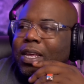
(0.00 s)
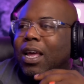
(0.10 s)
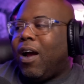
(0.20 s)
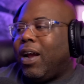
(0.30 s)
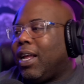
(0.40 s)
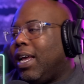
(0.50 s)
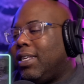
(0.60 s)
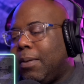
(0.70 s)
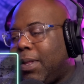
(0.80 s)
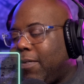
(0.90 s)
All right,
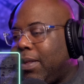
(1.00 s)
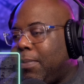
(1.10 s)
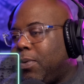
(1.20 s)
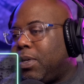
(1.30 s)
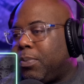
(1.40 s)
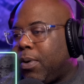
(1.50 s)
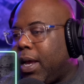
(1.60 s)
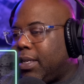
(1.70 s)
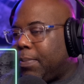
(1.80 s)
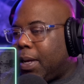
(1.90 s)
guys, I'm definitely most
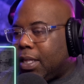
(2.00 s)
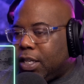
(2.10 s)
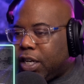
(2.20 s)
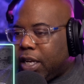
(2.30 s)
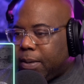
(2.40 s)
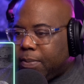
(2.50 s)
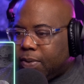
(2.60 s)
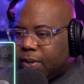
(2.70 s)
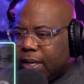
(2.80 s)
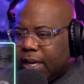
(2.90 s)
surprised about the
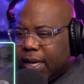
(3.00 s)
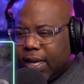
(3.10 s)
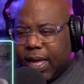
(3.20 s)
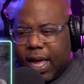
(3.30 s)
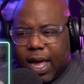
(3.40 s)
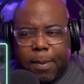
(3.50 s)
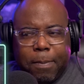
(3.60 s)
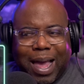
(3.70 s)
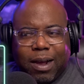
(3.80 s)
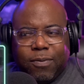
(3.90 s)
James
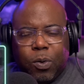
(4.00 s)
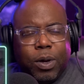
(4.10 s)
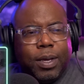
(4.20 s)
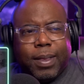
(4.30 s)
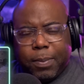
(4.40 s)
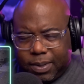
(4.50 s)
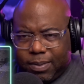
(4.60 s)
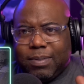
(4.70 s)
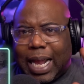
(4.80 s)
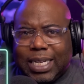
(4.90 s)
McAvoy.
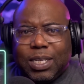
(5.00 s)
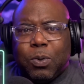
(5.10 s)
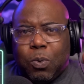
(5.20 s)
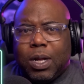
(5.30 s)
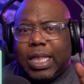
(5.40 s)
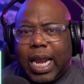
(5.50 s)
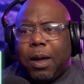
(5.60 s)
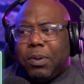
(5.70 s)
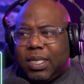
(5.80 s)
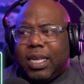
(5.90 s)
That's the one that
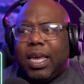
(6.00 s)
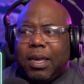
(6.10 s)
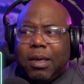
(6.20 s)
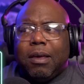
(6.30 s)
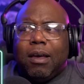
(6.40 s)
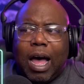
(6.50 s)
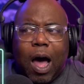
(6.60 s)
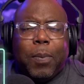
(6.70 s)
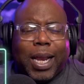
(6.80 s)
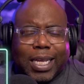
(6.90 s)
I would say
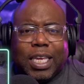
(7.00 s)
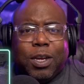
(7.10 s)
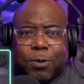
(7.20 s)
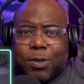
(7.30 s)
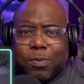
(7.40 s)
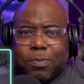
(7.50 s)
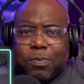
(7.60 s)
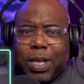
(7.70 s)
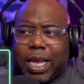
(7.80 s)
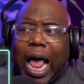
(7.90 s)
I would like to hear
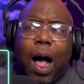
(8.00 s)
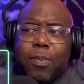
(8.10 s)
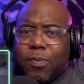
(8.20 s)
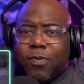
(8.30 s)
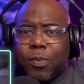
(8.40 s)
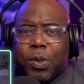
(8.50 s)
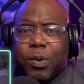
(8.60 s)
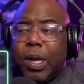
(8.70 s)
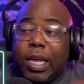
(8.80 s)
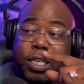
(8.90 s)
some, like an album from
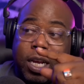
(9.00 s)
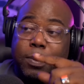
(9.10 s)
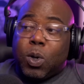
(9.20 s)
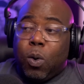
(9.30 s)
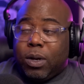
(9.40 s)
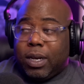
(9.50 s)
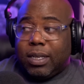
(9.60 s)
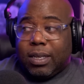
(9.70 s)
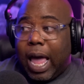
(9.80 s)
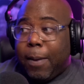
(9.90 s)
you. James Corden
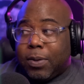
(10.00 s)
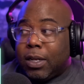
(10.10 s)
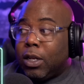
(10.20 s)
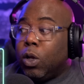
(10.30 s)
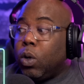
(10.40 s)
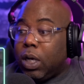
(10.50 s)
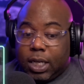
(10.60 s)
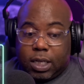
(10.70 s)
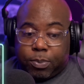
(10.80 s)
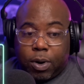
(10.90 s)
is
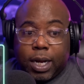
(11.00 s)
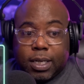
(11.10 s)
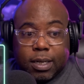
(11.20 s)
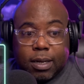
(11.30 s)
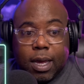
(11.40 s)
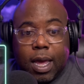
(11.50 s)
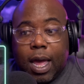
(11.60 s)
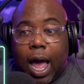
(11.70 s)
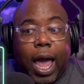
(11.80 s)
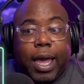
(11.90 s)
absolutely surprising.
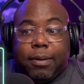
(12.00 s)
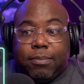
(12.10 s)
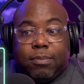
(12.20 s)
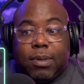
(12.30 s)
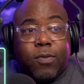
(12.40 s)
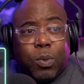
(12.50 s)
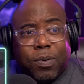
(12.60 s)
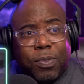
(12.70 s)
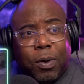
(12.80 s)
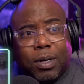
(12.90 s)
I never
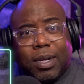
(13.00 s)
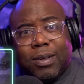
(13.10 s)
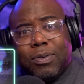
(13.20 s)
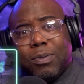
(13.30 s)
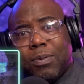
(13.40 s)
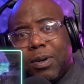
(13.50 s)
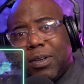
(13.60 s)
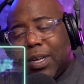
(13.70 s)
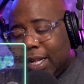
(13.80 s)
would have thought, guys, right?